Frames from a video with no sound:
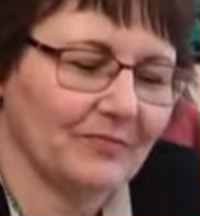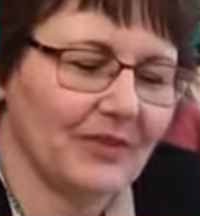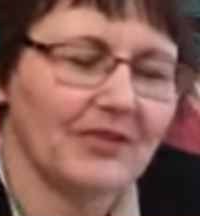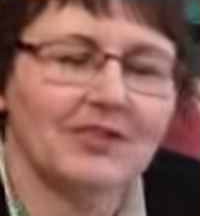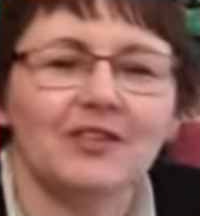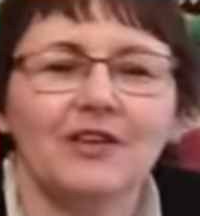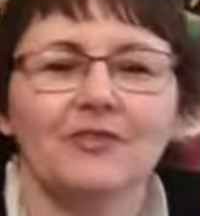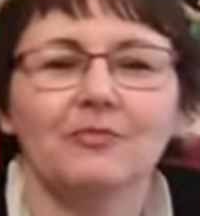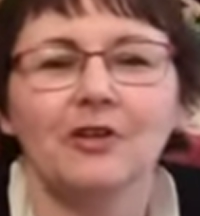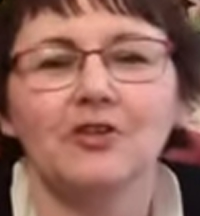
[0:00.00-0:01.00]
It's
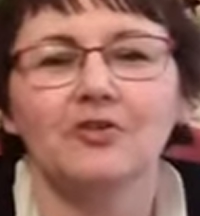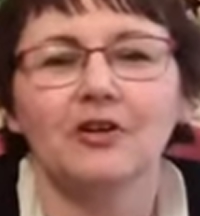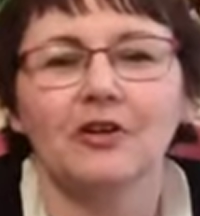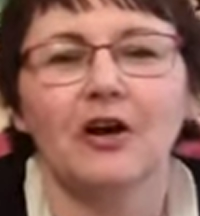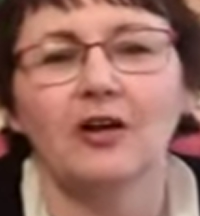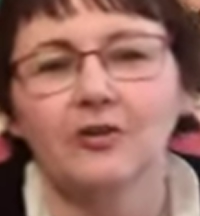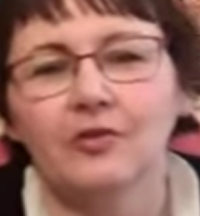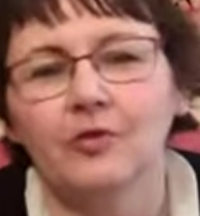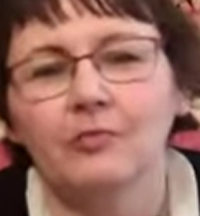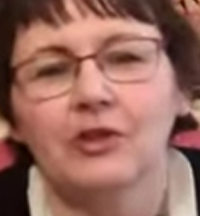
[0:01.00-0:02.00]
another major arcana
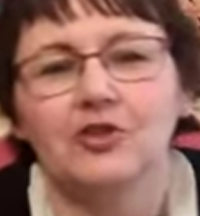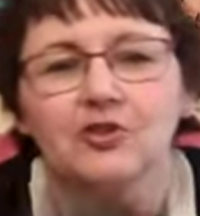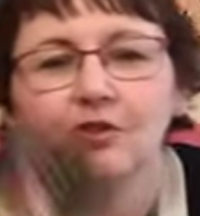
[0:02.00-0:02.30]
or major